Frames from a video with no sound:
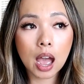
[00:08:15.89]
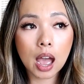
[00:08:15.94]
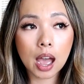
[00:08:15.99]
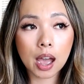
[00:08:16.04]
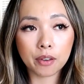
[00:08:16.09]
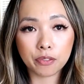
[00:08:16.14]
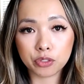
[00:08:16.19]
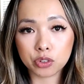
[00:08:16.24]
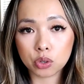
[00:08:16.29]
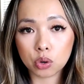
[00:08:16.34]

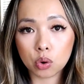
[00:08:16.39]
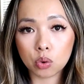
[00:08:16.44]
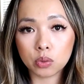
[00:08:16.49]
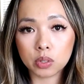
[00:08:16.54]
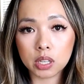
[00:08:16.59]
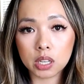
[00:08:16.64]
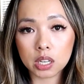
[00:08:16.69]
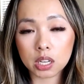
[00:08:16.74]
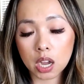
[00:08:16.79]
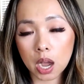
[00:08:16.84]
after
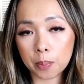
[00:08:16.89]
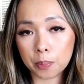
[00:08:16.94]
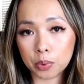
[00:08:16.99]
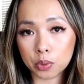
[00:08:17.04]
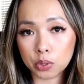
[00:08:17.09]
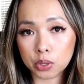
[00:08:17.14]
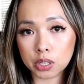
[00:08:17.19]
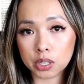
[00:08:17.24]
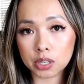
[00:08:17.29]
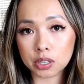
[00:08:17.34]
only a
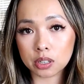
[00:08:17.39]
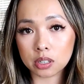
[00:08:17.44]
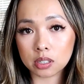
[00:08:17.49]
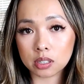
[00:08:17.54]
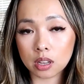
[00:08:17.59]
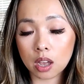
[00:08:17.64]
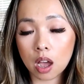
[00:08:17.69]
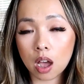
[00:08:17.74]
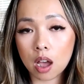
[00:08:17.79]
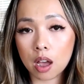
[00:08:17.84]
couple
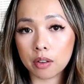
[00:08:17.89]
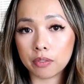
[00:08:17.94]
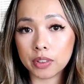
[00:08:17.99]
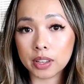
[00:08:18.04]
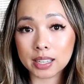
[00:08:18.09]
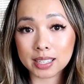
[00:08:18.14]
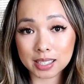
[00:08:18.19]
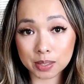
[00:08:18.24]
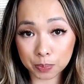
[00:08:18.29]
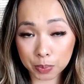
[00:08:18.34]
years of
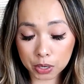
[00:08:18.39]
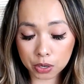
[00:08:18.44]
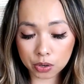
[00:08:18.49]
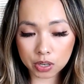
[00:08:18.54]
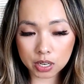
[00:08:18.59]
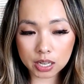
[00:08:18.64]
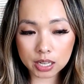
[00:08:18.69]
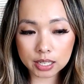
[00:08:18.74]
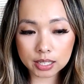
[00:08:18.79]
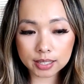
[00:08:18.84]

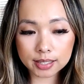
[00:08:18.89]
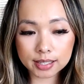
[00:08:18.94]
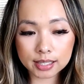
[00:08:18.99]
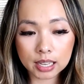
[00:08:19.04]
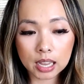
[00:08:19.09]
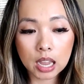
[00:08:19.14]
experience,